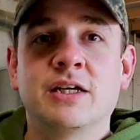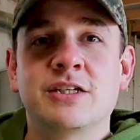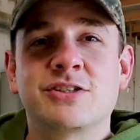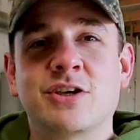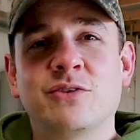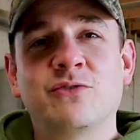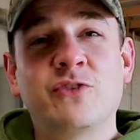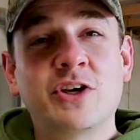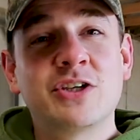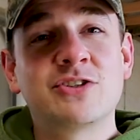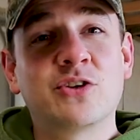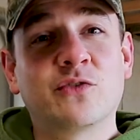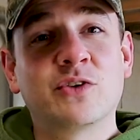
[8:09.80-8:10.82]
So
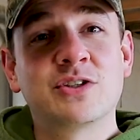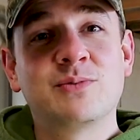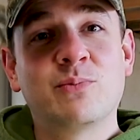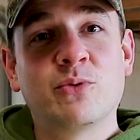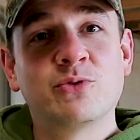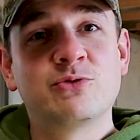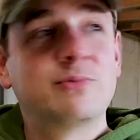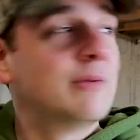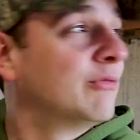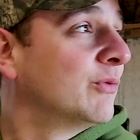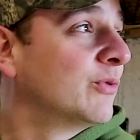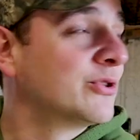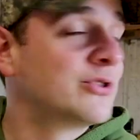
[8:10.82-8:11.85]
first off, it's important to
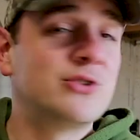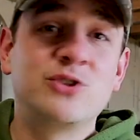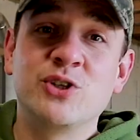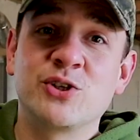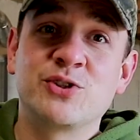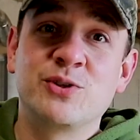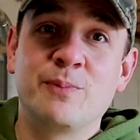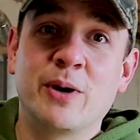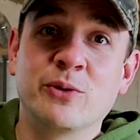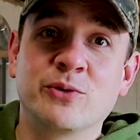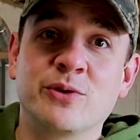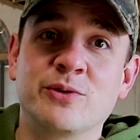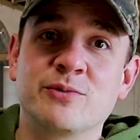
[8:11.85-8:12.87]
remember it wasn't just the
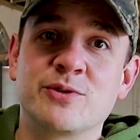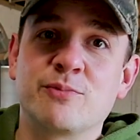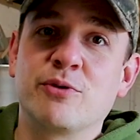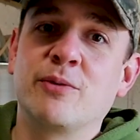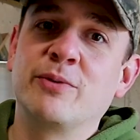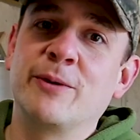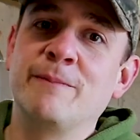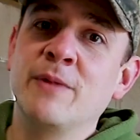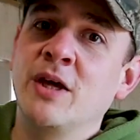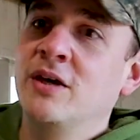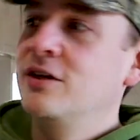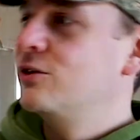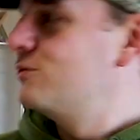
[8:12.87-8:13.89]
belt that there was a problem.
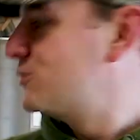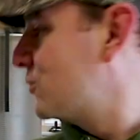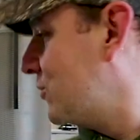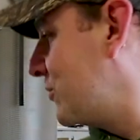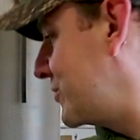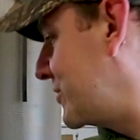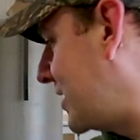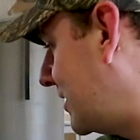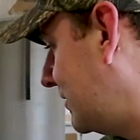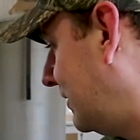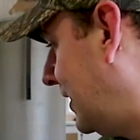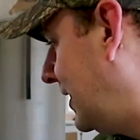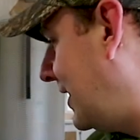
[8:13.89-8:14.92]
There was
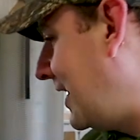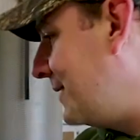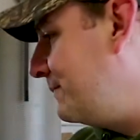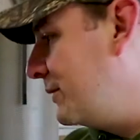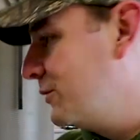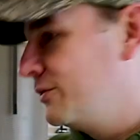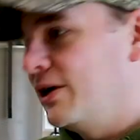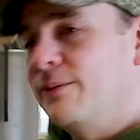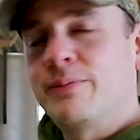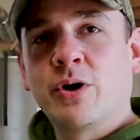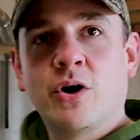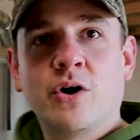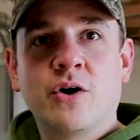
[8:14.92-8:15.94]
also a
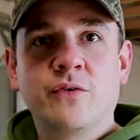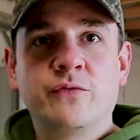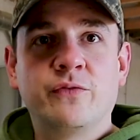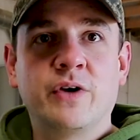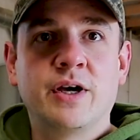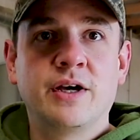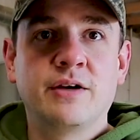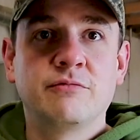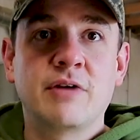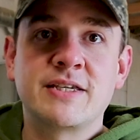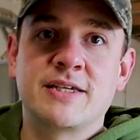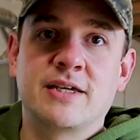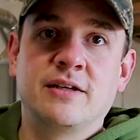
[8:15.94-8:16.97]
buildup of
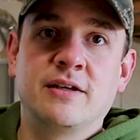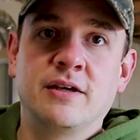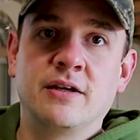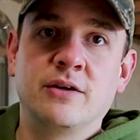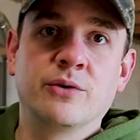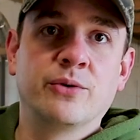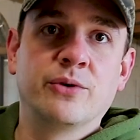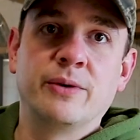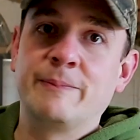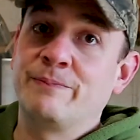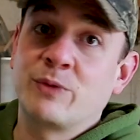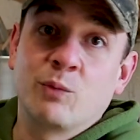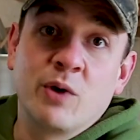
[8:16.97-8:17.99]
resin or
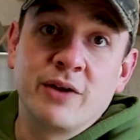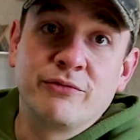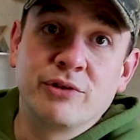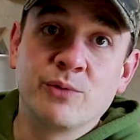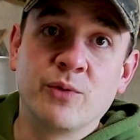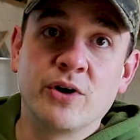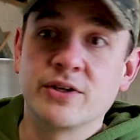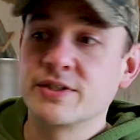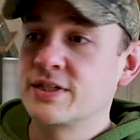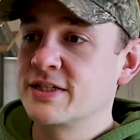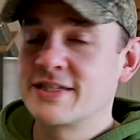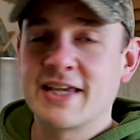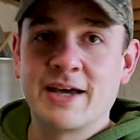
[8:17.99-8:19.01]
whatever it
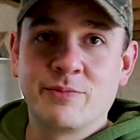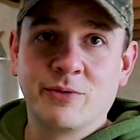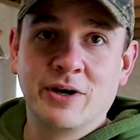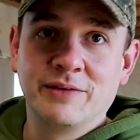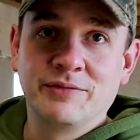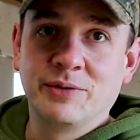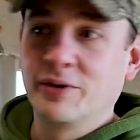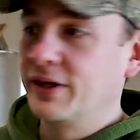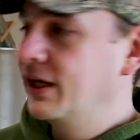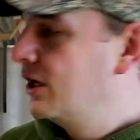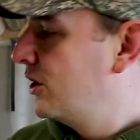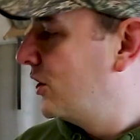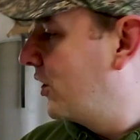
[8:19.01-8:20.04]
was, sap, whatever you want,
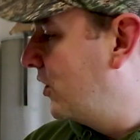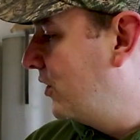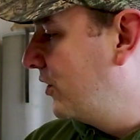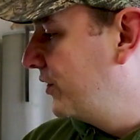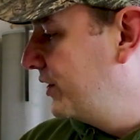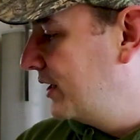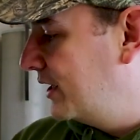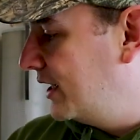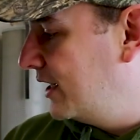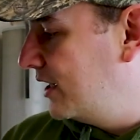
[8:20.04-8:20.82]
on